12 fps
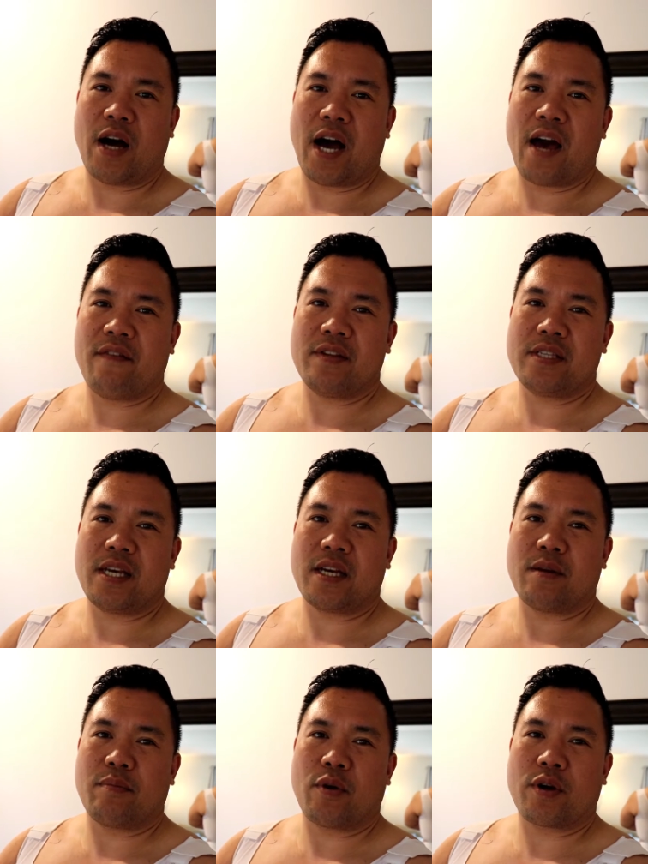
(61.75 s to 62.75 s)
I haven't
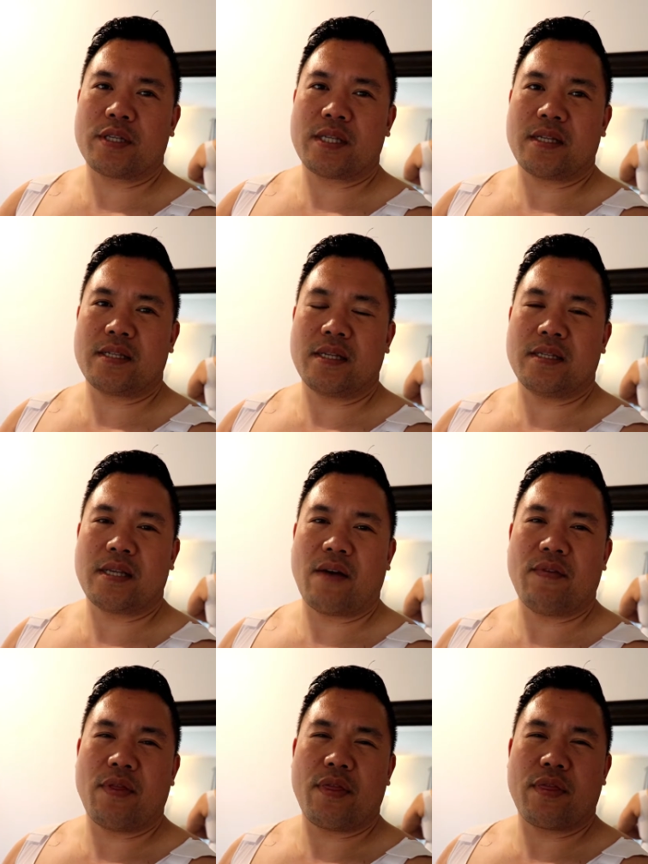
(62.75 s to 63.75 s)
taken a Percocet since
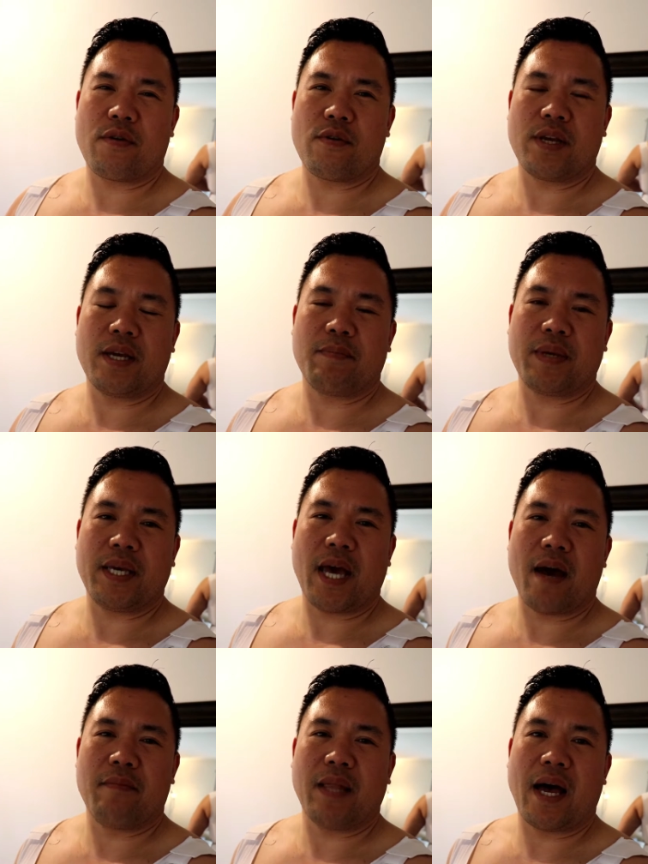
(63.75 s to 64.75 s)
7:30
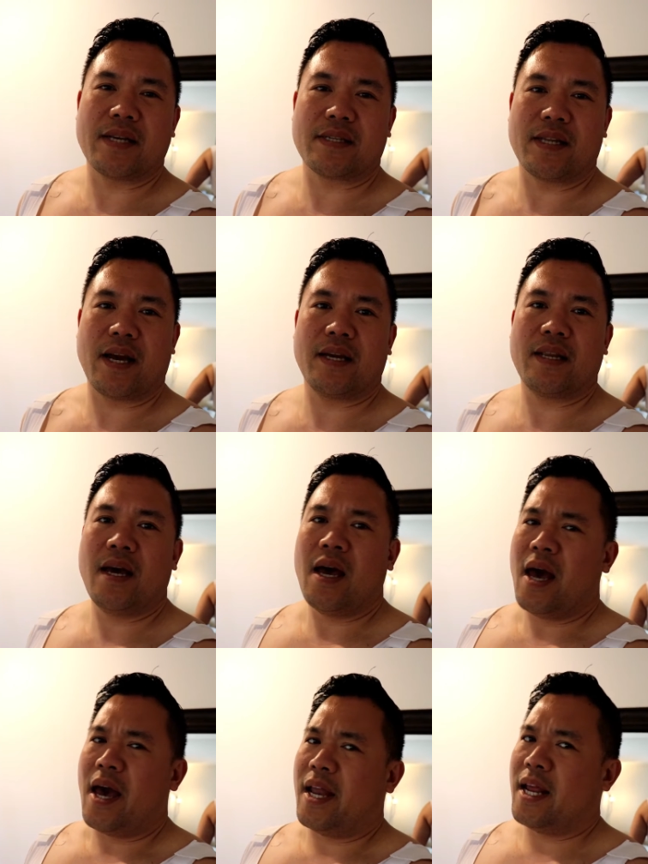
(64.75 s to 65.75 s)
p.m. last night,
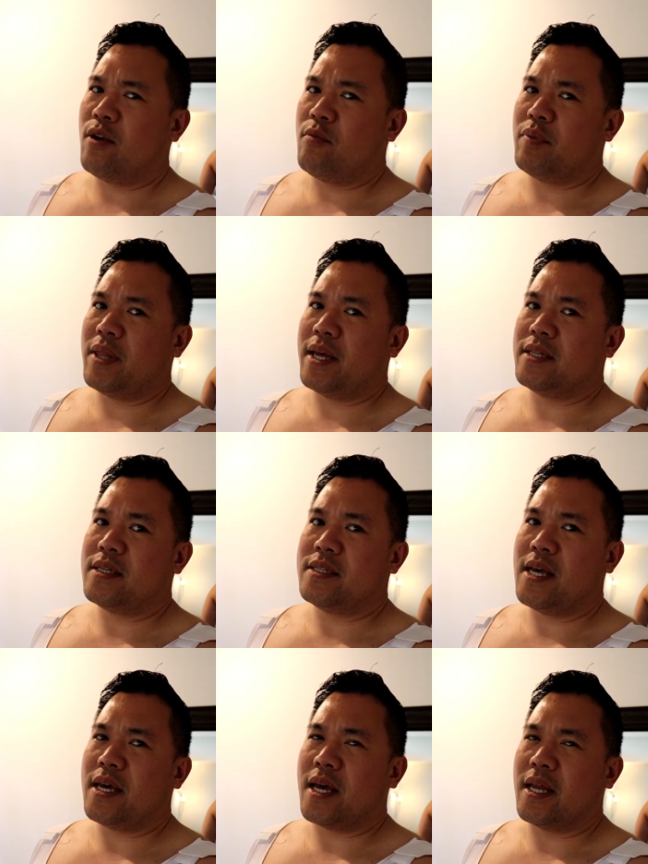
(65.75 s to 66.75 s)
and I don't plan to
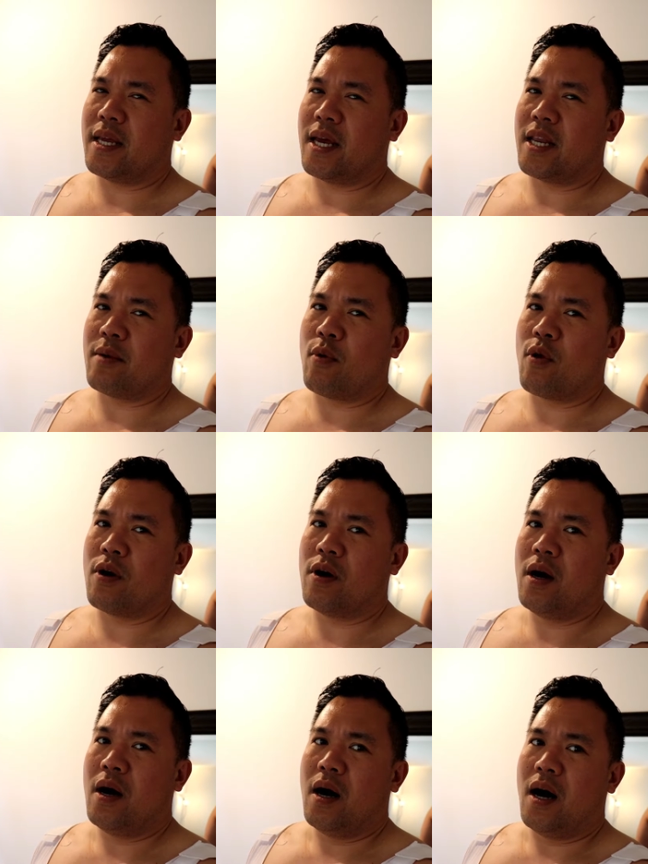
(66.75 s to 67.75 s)
take any anymore.